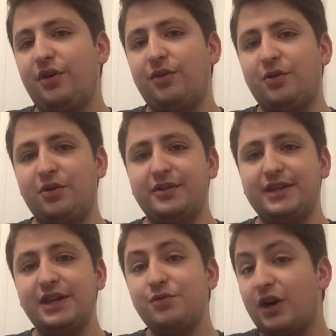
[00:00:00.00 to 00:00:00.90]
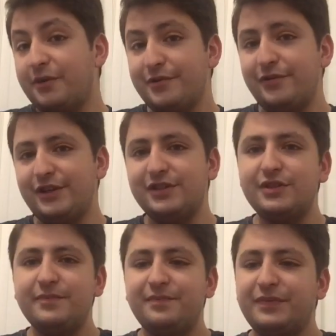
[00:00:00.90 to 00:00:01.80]
or the Ewok
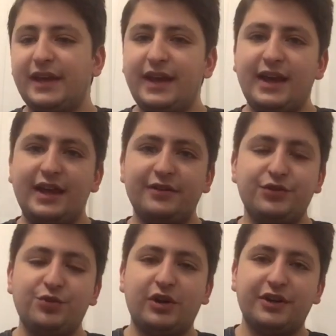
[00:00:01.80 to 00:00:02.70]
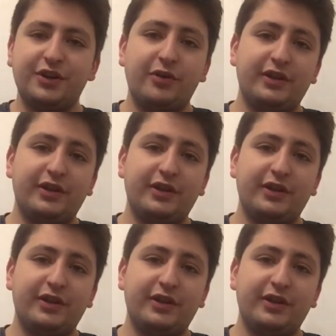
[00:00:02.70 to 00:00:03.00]
movies, and if you want to know,